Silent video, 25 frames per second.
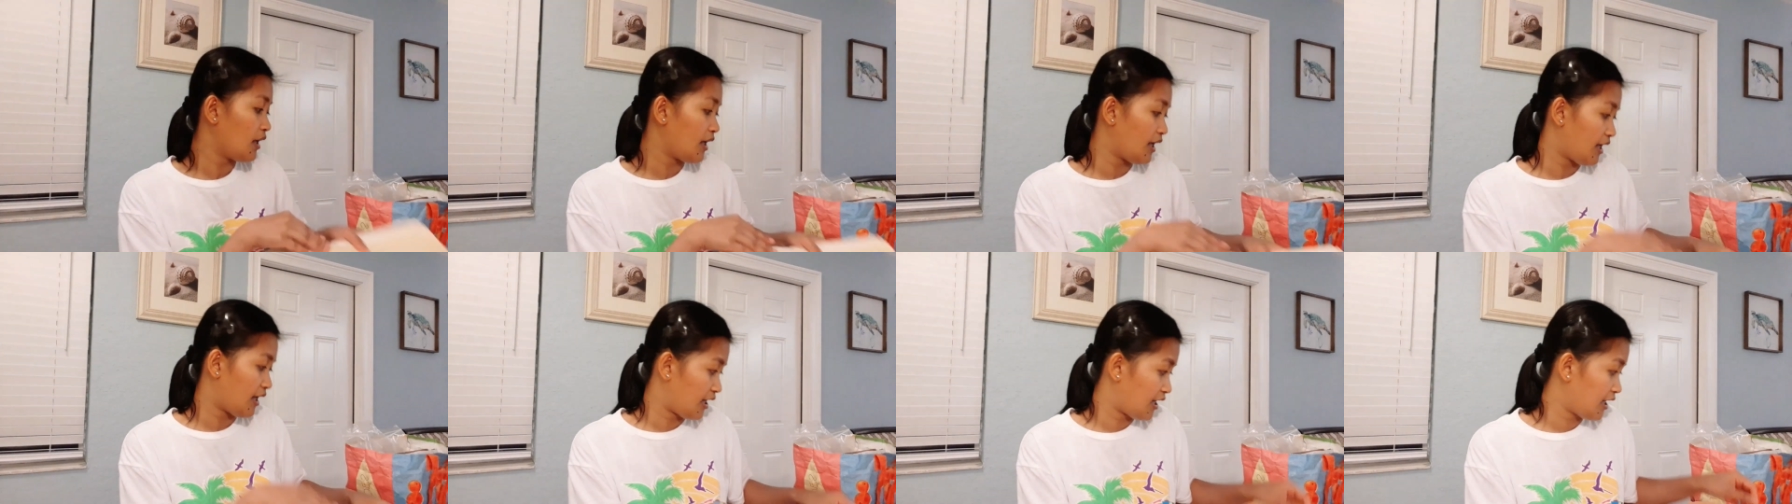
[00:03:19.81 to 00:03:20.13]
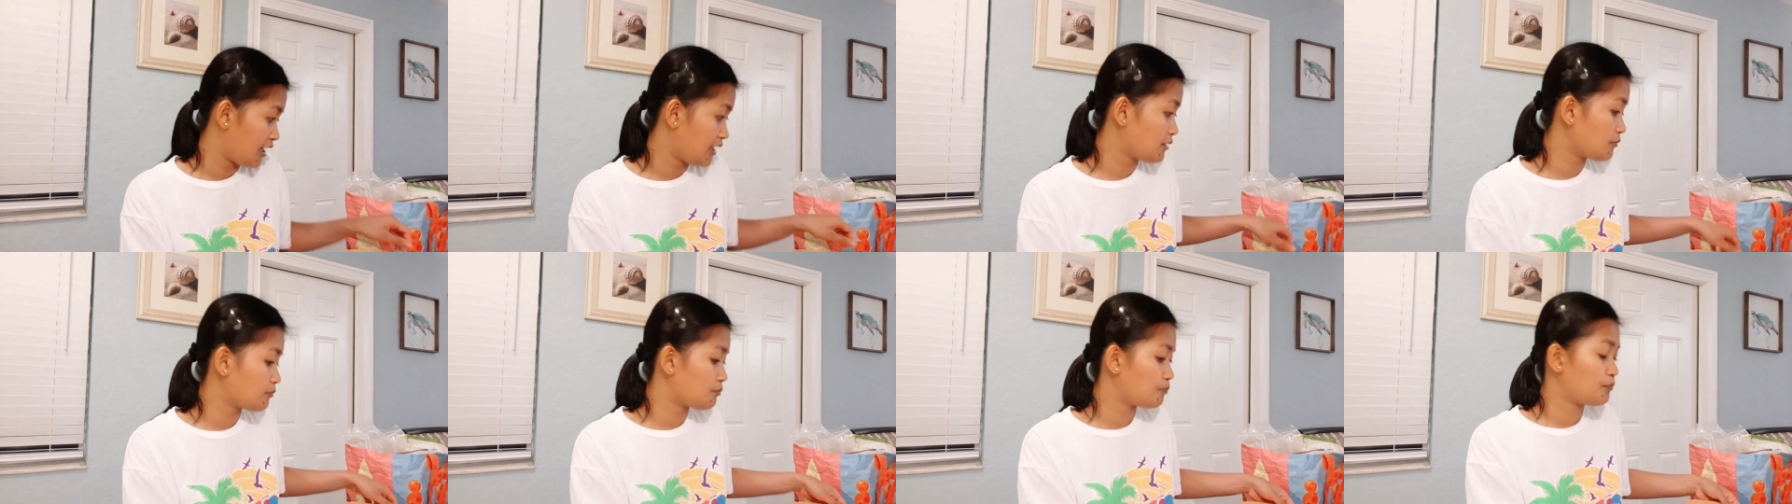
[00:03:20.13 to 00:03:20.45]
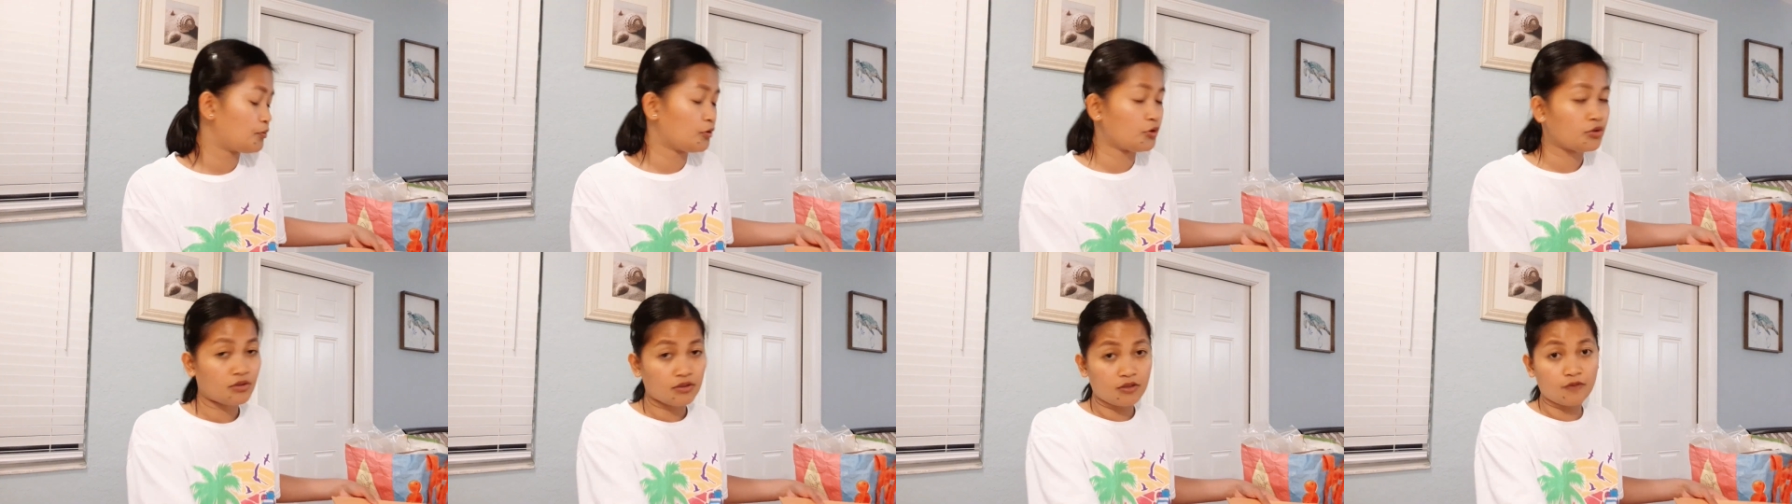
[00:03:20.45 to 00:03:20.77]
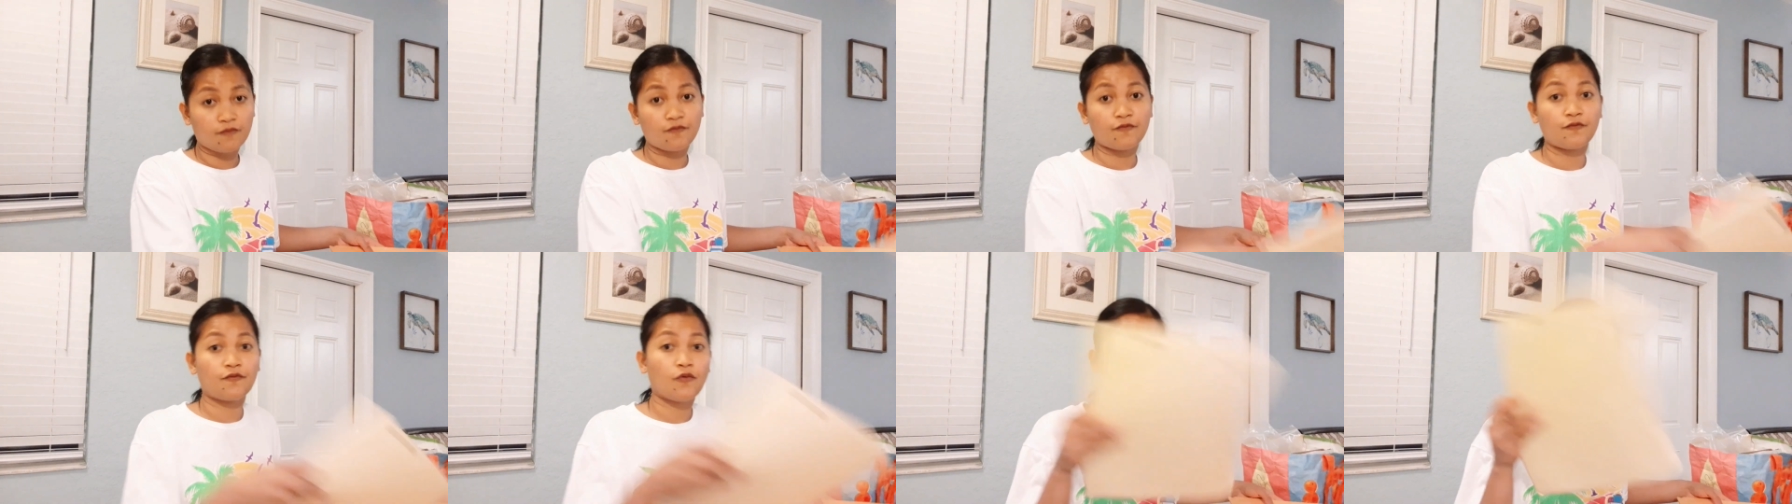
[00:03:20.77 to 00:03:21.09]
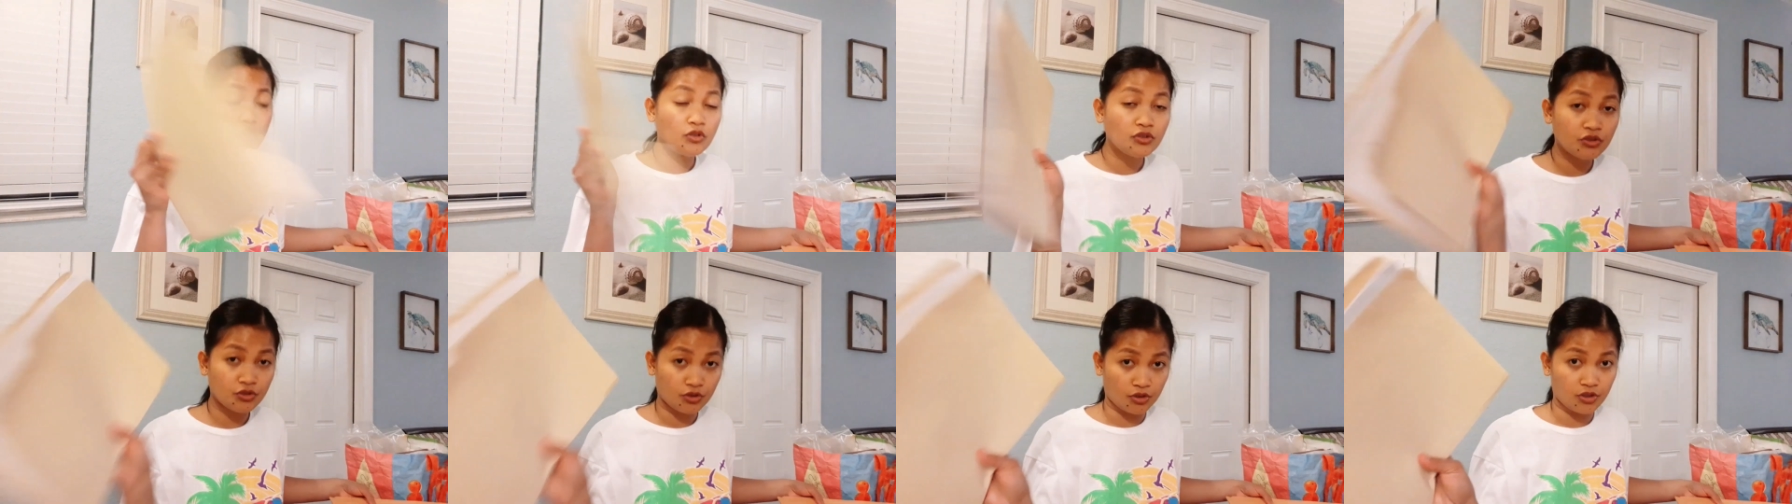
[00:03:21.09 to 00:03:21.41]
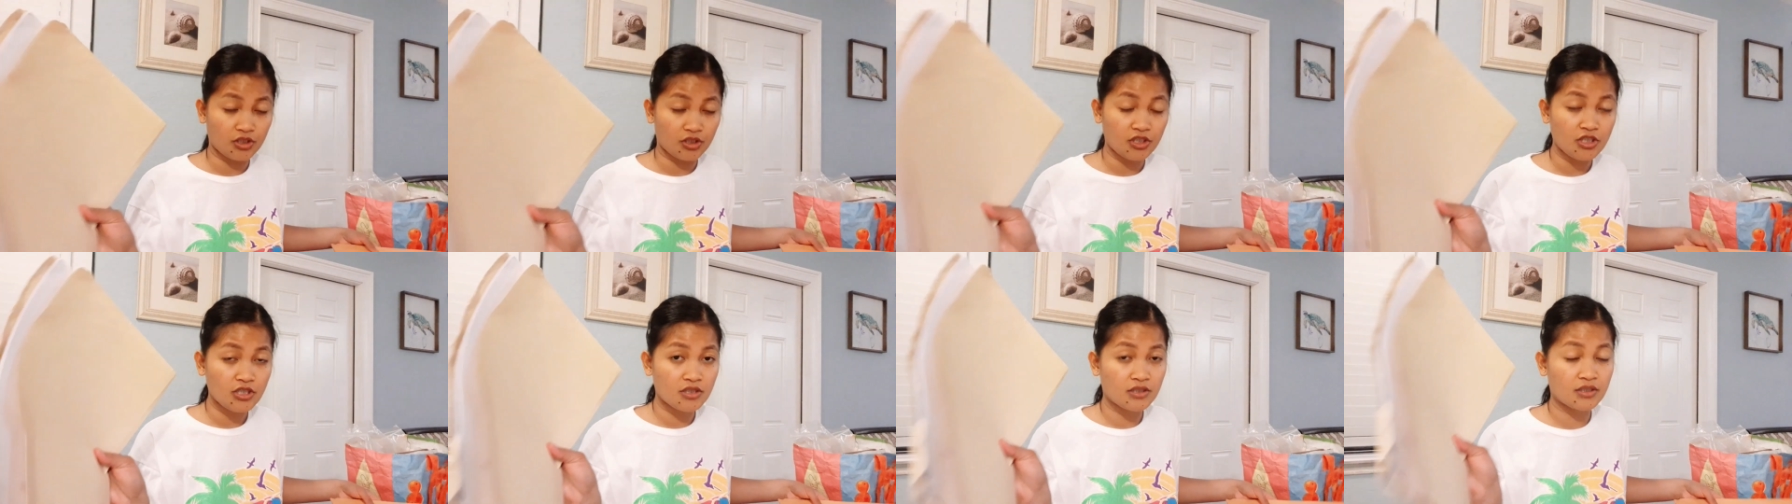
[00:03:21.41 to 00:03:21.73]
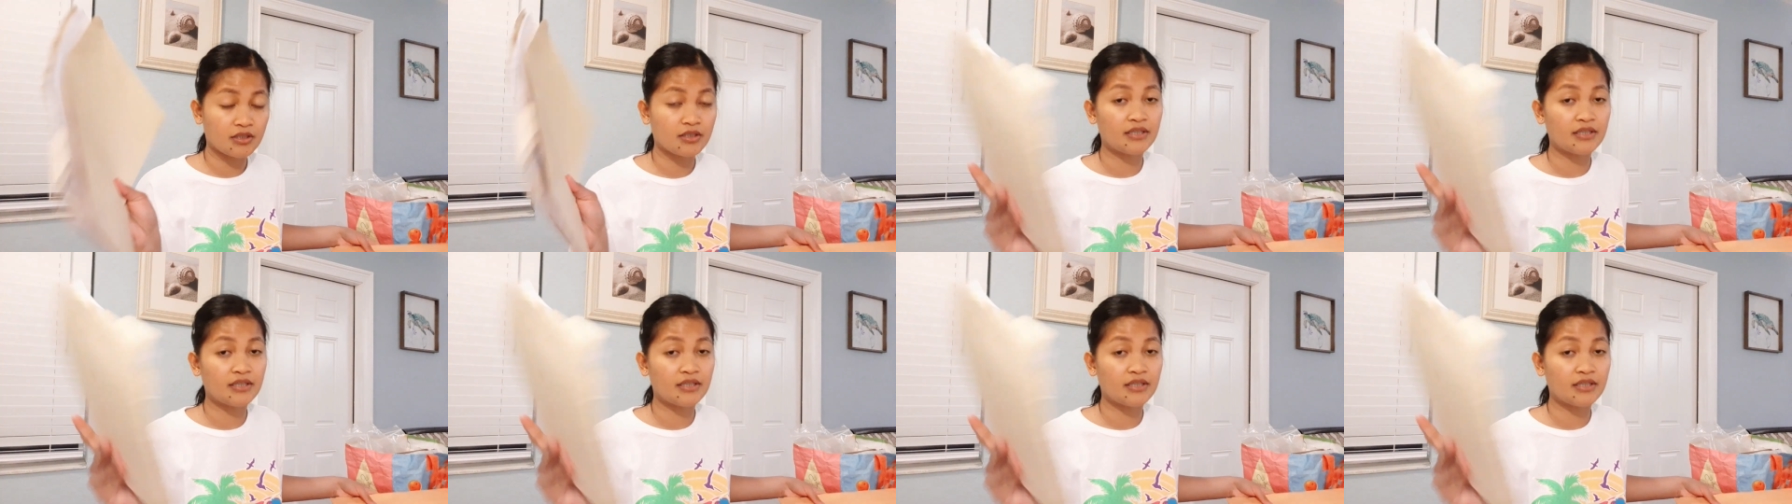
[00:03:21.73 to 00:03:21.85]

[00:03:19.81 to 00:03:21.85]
And put the folder